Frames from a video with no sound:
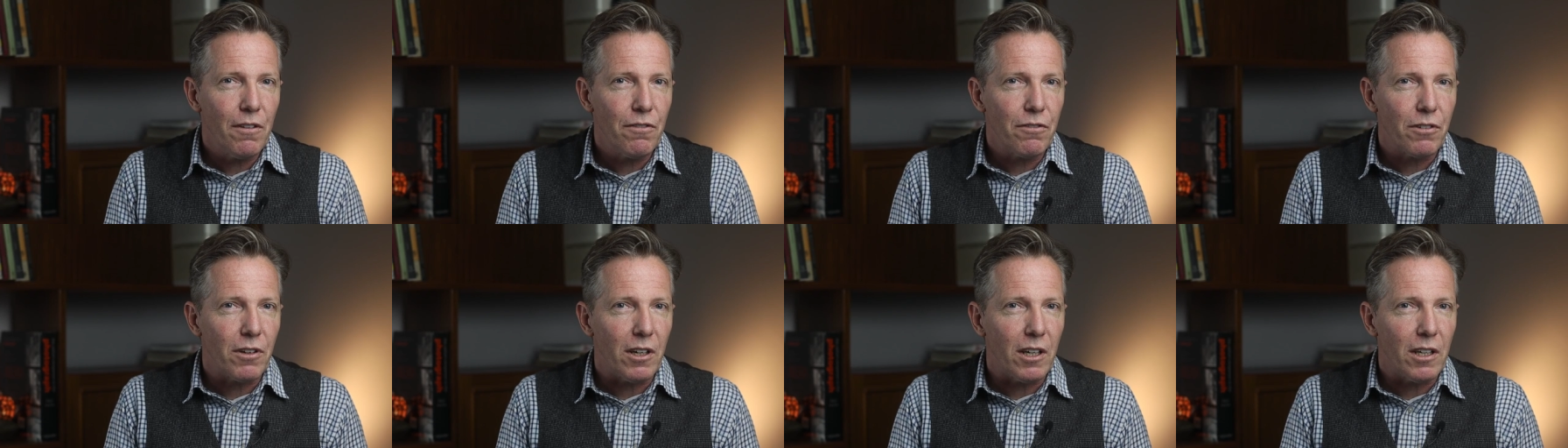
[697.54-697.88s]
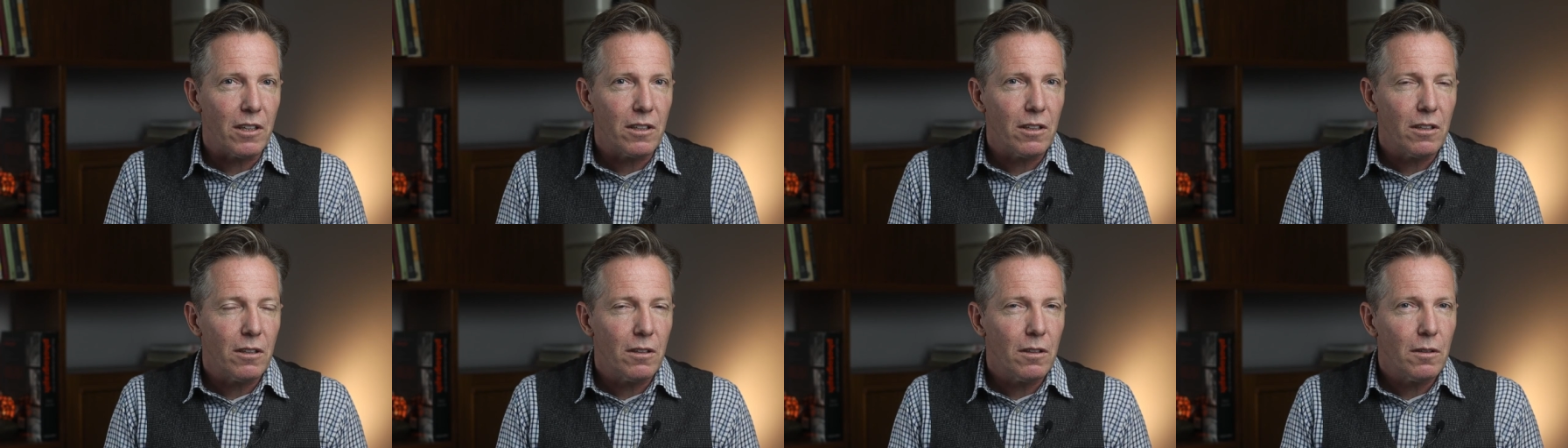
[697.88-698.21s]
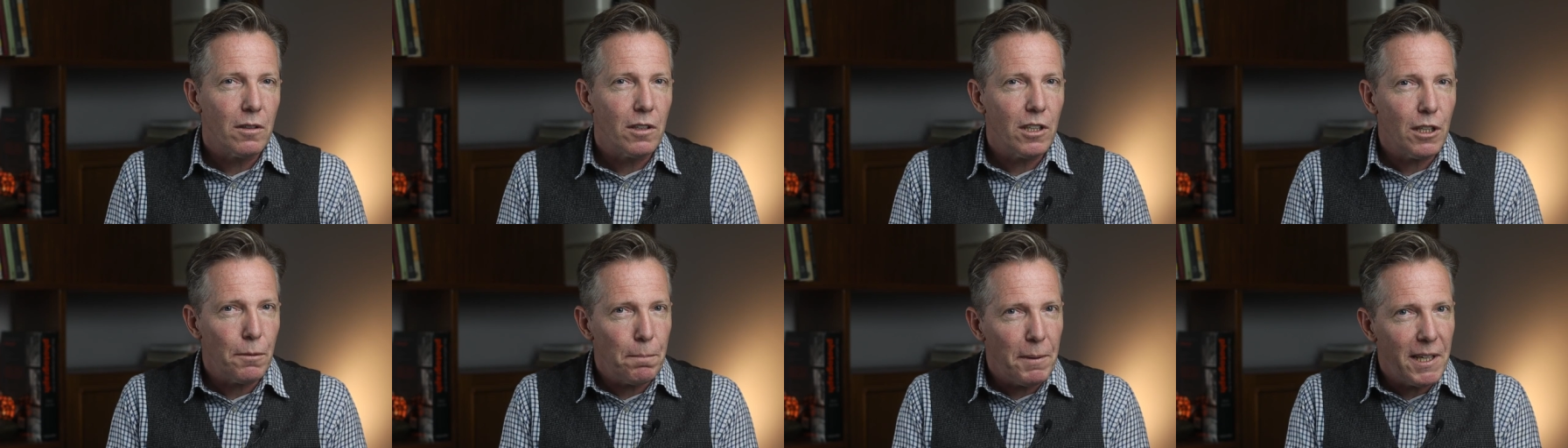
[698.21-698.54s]
for it,
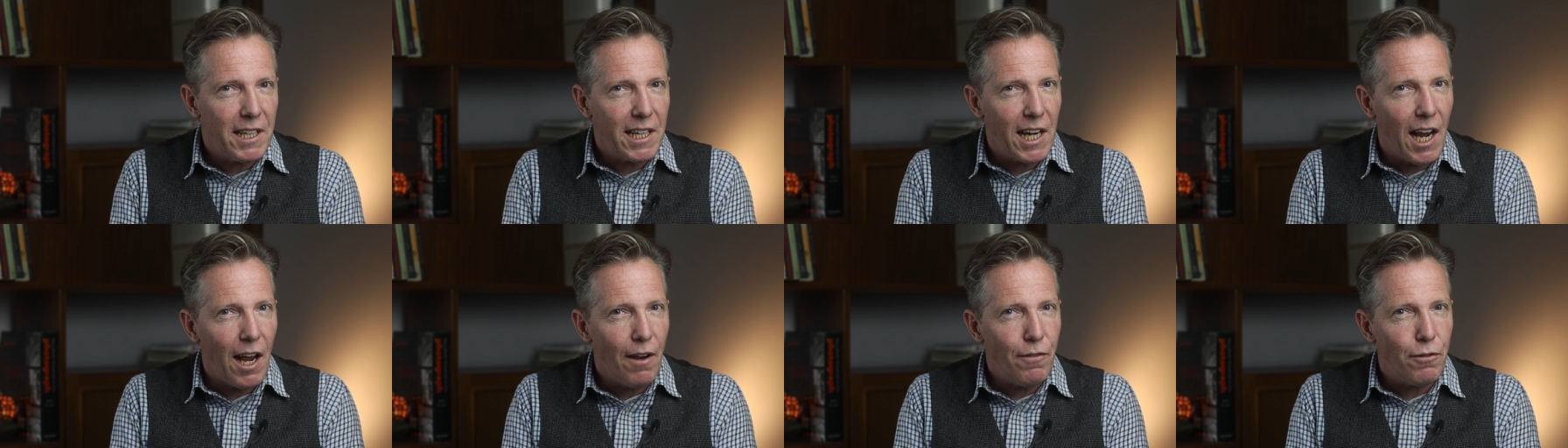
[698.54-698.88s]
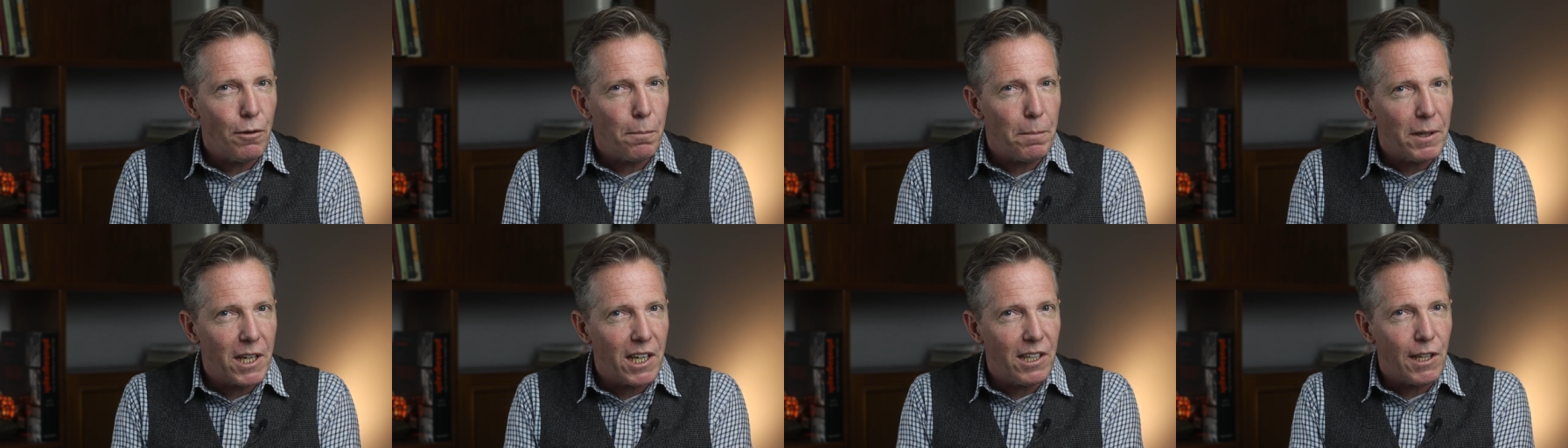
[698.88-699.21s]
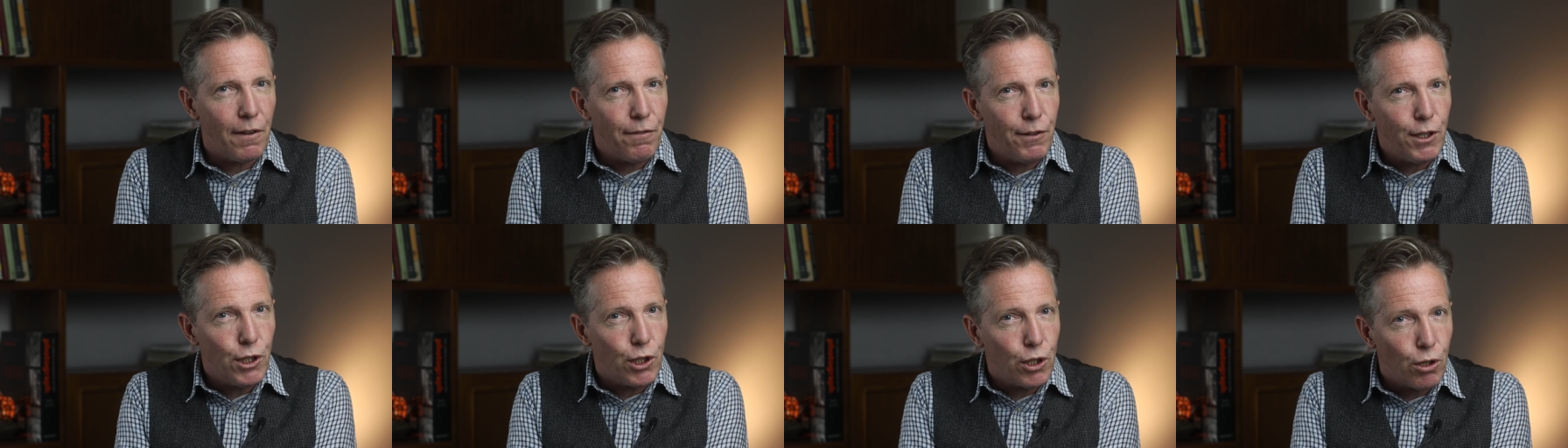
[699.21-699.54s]
just be careful because
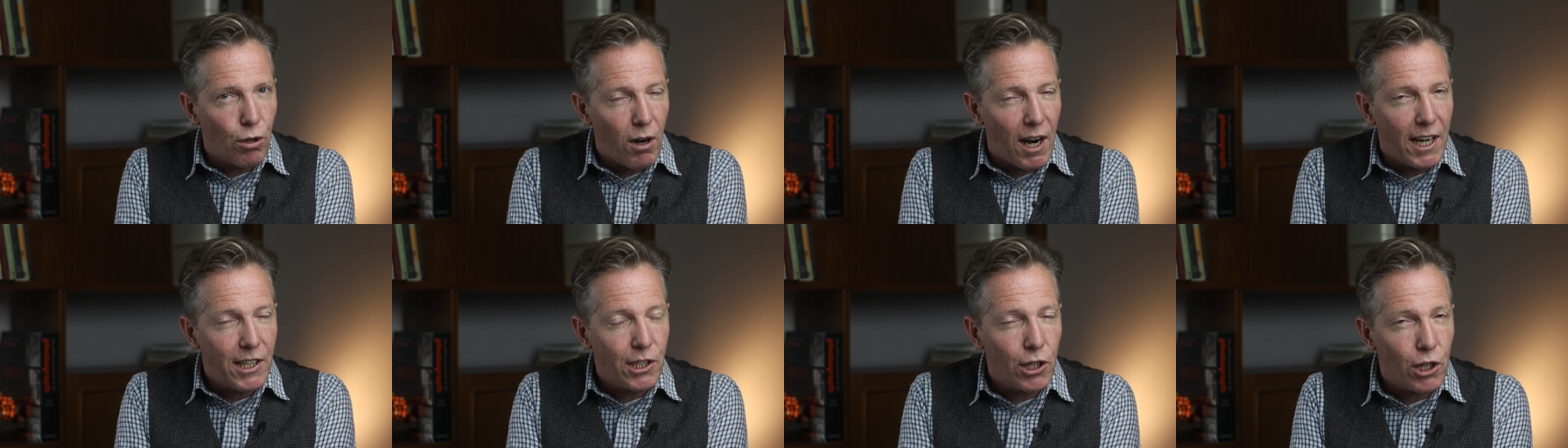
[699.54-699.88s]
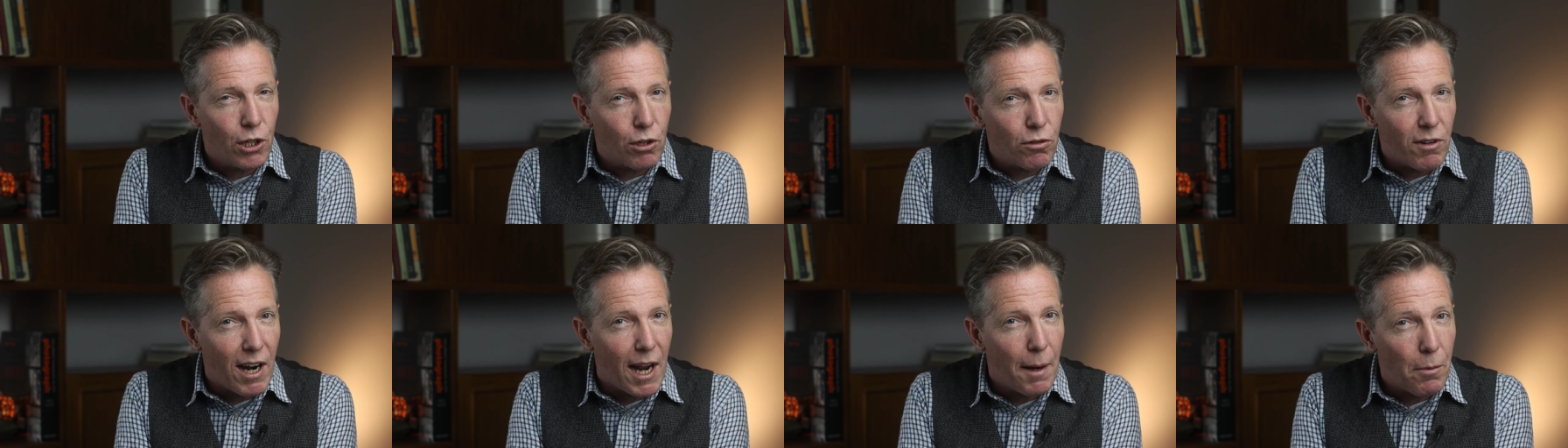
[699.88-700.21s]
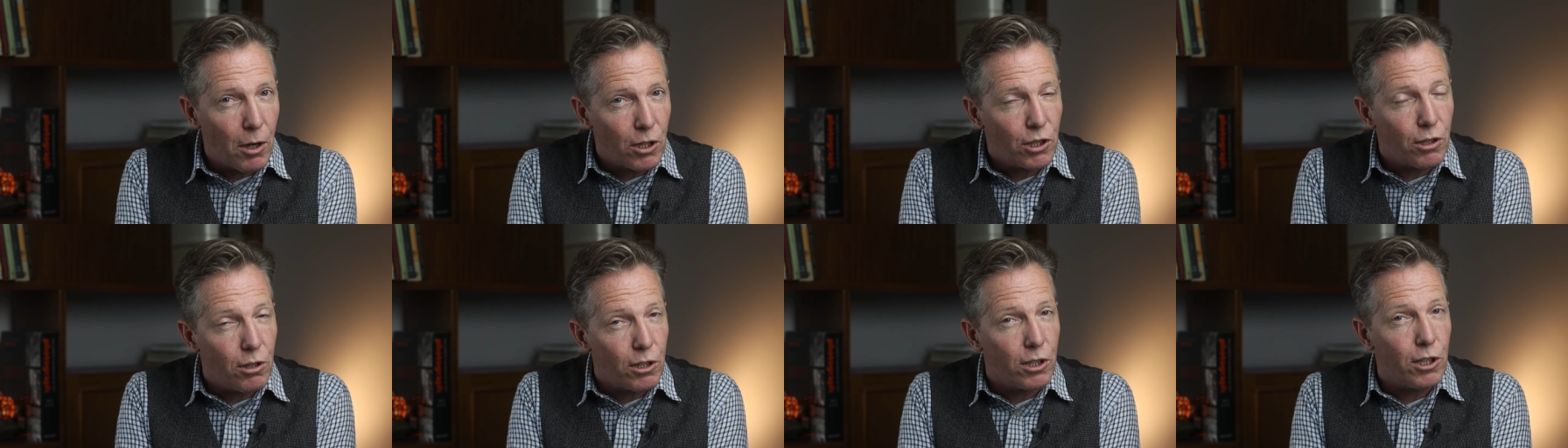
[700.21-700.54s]
if you try to grab
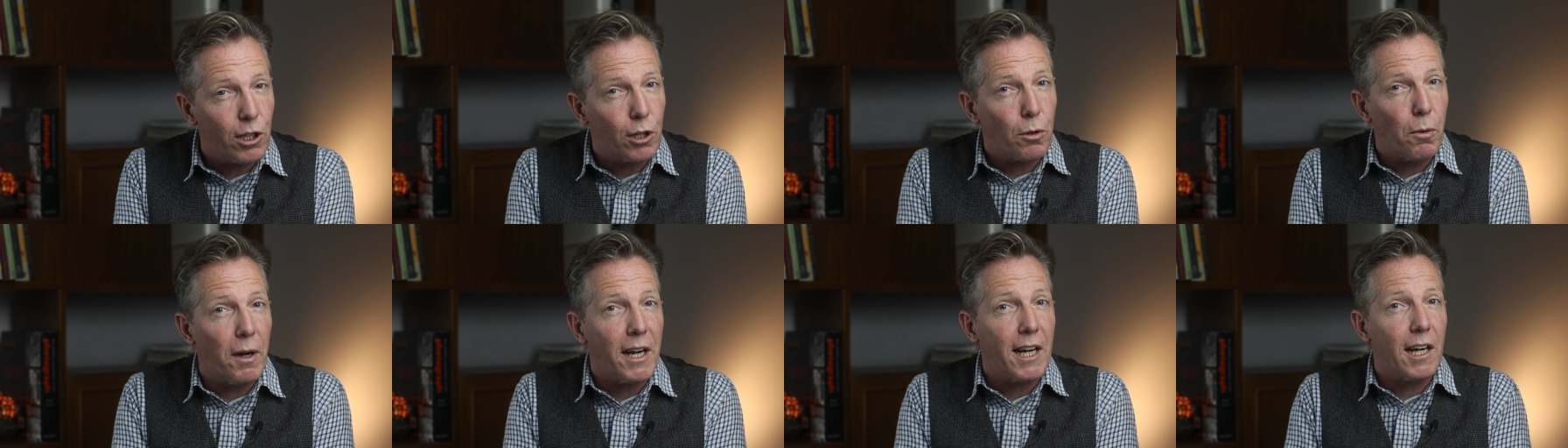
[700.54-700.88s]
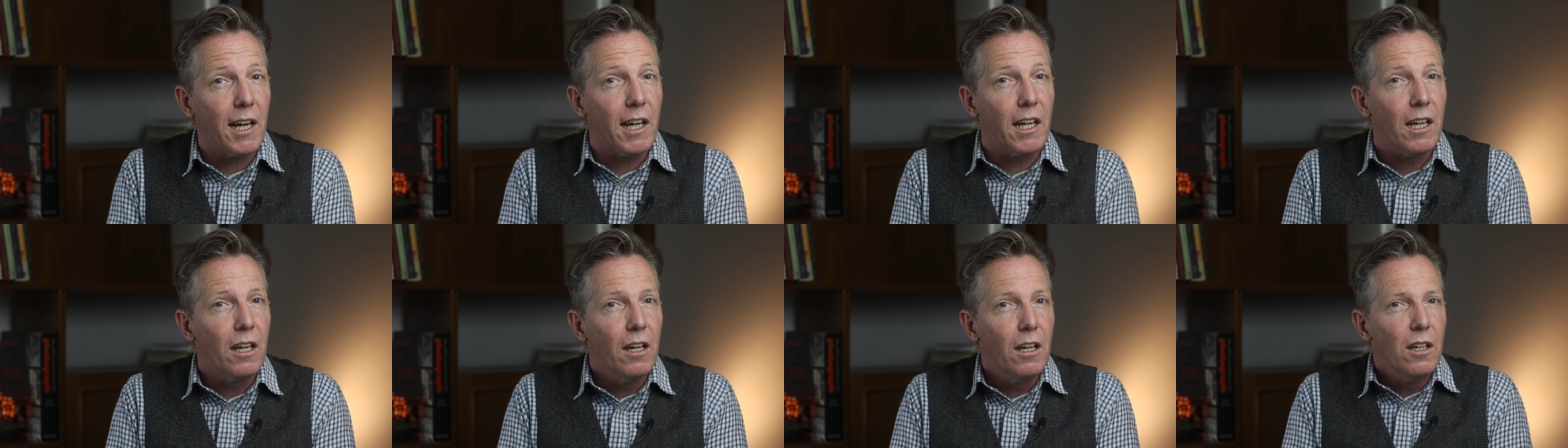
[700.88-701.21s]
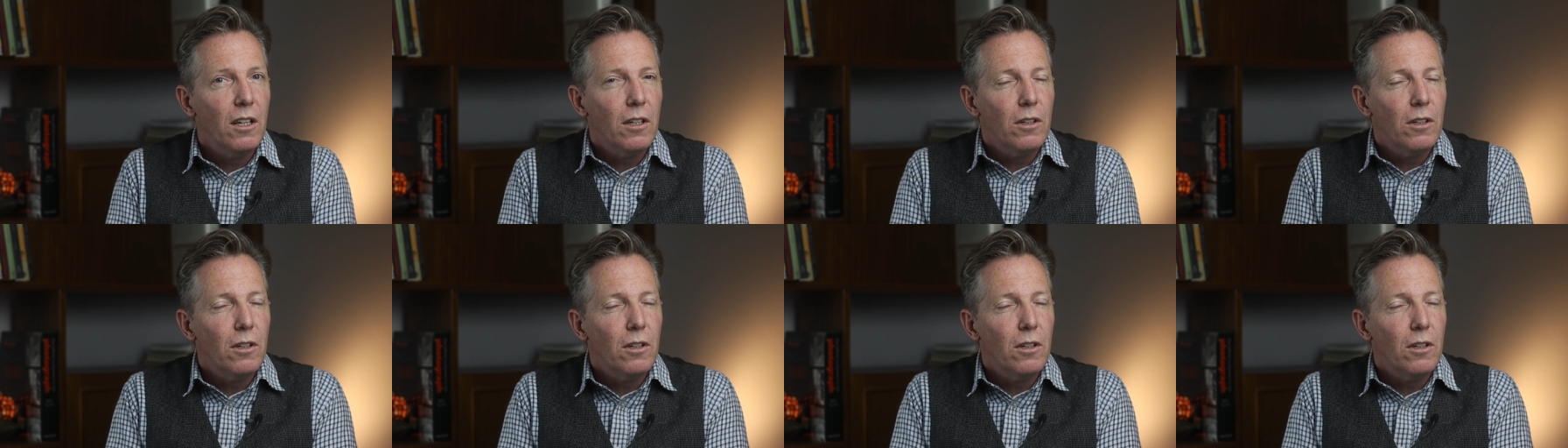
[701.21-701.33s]
onto it too quickly